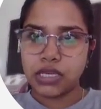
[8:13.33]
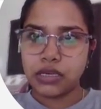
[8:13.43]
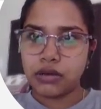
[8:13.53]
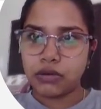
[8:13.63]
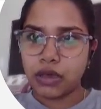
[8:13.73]

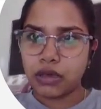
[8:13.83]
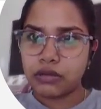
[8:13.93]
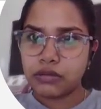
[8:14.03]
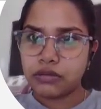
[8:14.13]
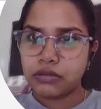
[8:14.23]
Okay,
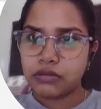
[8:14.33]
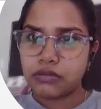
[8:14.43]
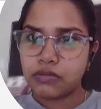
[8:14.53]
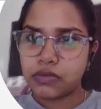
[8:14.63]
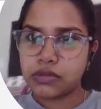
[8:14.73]

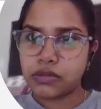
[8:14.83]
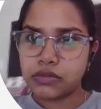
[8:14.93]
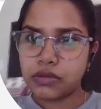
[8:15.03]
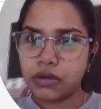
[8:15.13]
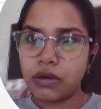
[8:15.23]
so
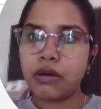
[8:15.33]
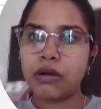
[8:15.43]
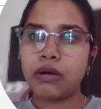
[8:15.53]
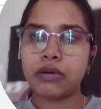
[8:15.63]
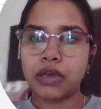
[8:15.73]

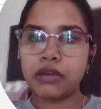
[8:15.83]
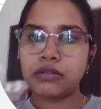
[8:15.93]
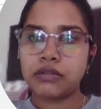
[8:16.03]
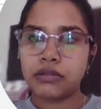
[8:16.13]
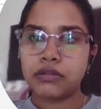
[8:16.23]
okay.
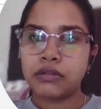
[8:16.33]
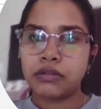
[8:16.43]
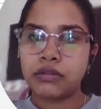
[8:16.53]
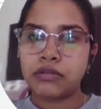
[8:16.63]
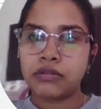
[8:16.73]

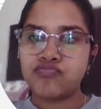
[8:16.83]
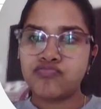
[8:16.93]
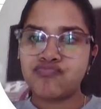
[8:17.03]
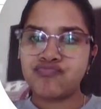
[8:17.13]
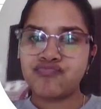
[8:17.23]

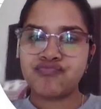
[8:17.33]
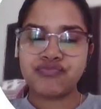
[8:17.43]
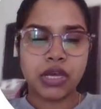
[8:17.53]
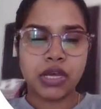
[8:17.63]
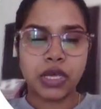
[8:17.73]

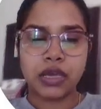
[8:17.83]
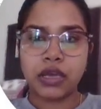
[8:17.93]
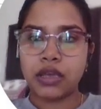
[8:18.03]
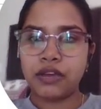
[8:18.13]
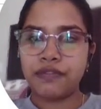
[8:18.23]
Okay,
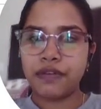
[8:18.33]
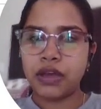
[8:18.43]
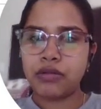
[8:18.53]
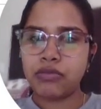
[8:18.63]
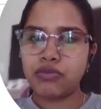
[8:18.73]
if I
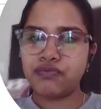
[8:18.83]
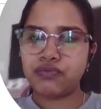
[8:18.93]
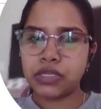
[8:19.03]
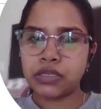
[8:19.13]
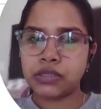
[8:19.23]
remove
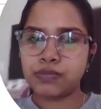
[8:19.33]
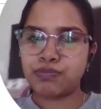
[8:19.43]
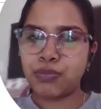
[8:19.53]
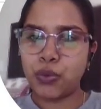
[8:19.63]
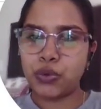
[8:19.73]
this,
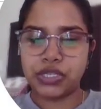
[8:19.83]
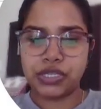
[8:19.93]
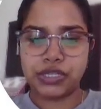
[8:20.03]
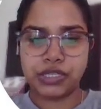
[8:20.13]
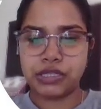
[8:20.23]
put
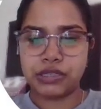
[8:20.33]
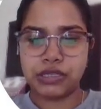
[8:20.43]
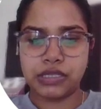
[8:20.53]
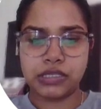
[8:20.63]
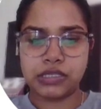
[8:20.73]
it in
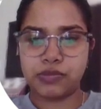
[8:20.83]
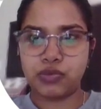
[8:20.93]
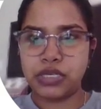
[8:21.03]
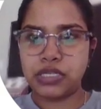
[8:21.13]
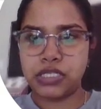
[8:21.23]
this
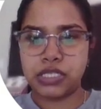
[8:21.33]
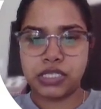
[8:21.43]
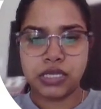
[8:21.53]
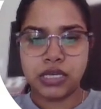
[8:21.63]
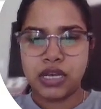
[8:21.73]
print,
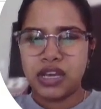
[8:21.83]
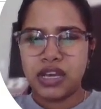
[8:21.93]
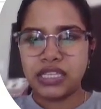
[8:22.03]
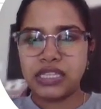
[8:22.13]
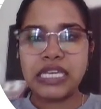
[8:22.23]

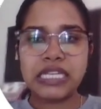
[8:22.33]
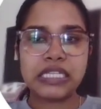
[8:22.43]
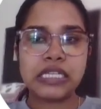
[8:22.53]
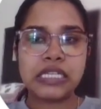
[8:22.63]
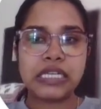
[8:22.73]
I think
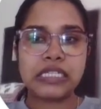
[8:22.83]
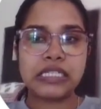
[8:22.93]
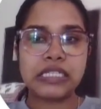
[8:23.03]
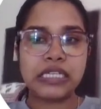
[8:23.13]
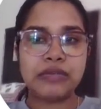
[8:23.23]

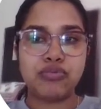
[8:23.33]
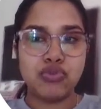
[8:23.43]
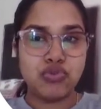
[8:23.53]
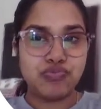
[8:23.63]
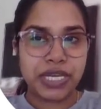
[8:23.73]
it'll keep
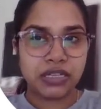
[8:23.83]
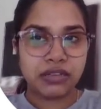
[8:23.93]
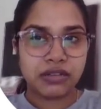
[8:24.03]
looping,